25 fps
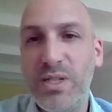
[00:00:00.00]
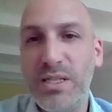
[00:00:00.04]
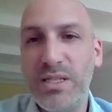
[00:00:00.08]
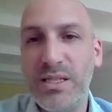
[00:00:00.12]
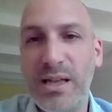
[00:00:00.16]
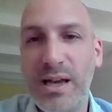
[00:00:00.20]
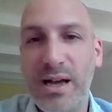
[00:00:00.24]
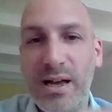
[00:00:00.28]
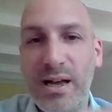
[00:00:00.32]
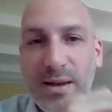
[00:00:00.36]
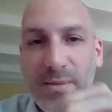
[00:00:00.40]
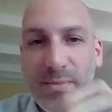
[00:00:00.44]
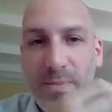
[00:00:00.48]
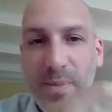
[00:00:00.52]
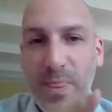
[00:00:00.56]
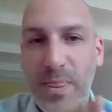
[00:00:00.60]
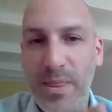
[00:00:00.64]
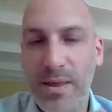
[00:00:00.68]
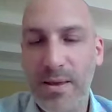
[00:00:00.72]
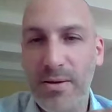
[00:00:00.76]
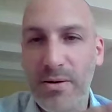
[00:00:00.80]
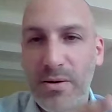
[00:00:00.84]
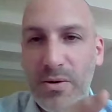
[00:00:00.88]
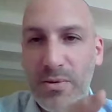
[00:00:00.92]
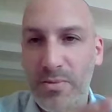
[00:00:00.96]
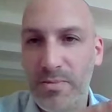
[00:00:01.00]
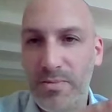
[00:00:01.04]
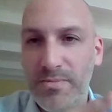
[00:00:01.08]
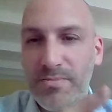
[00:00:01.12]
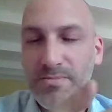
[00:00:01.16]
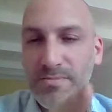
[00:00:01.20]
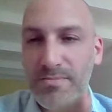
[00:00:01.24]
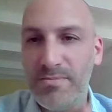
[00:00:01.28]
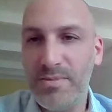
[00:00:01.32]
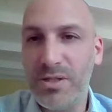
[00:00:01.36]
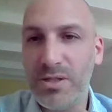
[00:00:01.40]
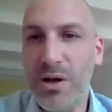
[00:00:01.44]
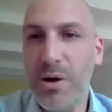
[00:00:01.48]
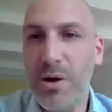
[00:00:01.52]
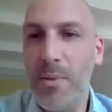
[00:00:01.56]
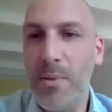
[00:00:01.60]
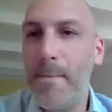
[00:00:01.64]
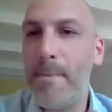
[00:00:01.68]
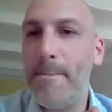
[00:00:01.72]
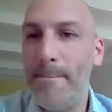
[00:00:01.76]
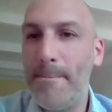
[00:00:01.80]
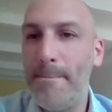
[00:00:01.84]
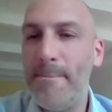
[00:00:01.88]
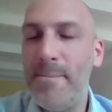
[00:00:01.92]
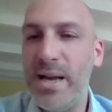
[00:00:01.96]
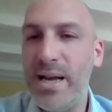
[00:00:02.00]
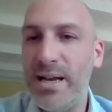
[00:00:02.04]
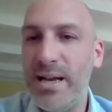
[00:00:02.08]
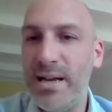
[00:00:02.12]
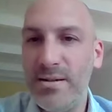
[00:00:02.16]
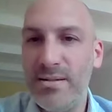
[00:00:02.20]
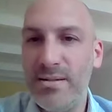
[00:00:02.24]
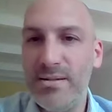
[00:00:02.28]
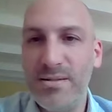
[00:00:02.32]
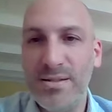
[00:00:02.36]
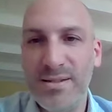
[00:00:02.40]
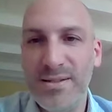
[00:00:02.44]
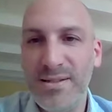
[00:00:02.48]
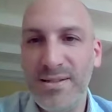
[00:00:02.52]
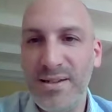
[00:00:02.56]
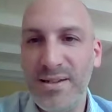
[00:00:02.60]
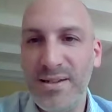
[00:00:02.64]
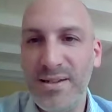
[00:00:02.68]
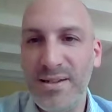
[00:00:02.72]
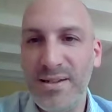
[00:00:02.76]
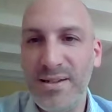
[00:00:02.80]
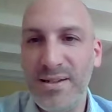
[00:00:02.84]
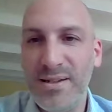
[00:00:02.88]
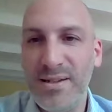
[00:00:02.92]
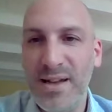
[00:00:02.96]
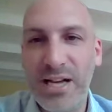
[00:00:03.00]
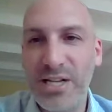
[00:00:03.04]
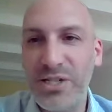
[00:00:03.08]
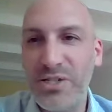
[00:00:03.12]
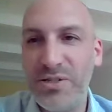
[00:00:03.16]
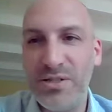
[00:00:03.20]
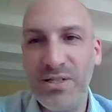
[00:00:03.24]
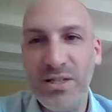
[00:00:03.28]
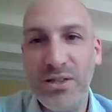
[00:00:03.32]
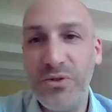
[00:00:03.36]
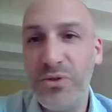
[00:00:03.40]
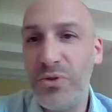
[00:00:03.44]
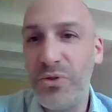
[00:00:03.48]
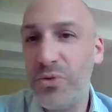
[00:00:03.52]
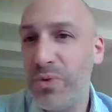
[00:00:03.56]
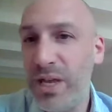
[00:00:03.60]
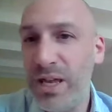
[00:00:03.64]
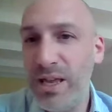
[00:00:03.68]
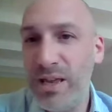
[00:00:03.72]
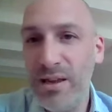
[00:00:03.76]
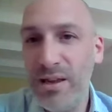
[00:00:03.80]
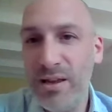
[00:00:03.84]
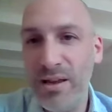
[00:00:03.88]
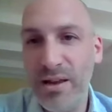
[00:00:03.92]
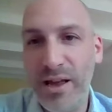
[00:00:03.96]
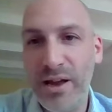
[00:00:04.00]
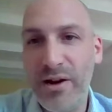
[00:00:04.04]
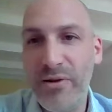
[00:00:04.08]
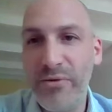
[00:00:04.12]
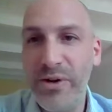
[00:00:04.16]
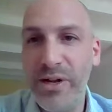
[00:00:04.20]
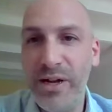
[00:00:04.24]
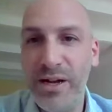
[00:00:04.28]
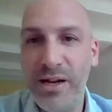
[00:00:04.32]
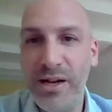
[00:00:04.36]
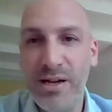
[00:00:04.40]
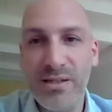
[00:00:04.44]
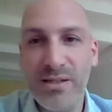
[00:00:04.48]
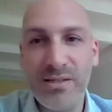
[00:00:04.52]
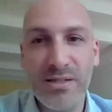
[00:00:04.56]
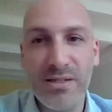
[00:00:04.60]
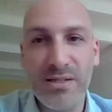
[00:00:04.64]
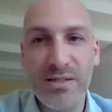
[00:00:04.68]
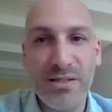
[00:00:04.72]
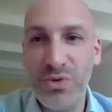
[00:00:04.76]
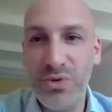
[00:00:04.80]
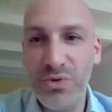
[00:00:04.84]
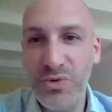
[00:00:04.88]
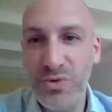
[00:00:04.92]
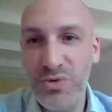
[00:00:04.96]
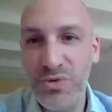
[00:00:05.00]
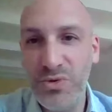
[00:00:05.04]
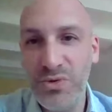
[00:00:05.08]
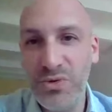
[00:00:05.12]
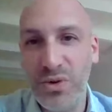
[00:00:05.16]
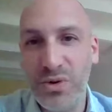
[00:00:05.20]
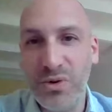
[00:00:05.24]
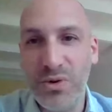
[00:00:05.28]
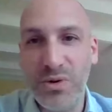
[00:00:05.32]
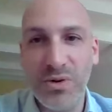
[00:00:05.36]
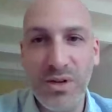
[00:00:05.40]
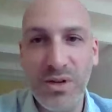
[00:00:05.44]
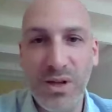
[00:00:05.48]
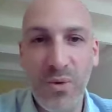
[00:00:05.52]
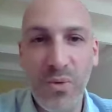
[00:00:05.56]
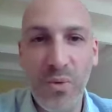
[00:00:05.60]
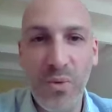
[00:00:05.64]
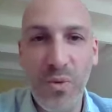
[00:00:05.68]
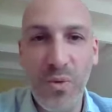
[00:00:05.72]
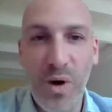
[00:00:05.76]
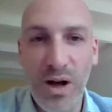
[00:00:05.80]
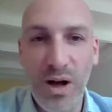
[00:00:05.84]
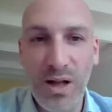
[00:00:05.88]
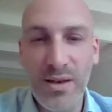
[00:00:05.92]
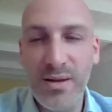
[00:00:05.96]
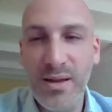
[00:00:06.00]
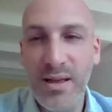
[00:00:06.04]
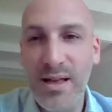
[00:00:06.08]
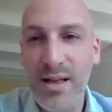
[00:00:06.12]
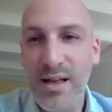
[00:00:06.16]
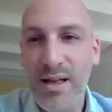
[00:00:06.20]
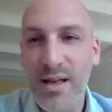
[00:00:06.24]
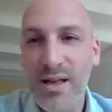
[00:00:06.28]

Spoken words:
means that some may have action in 3 areas, in 2, or only 1,